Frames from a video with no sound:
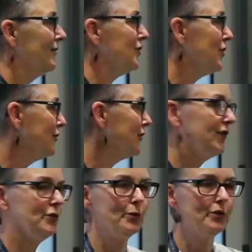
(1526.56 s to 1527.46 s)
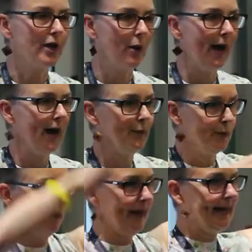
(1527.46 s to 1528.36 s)
photographers would go out with
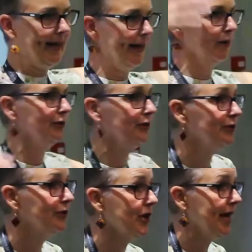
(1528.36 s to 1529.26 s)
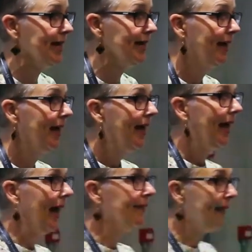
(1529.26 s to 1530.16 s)
all their kit onto the street
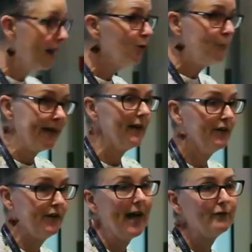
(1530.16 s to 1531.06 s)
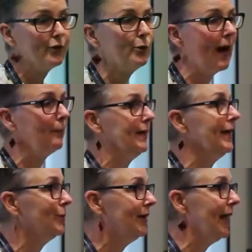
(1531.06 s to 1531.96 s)
and that would be a theatrical
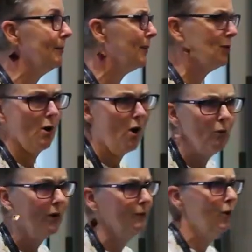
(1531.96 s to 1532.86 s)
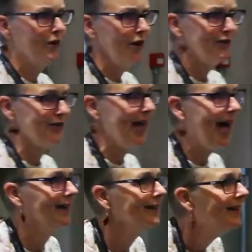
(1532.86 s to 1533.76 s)
happening, wouldn't it? And people go, oh, what, what on earth's
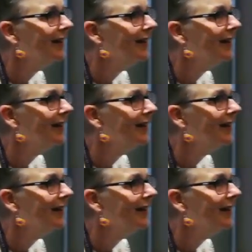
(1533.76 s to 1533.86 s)
that?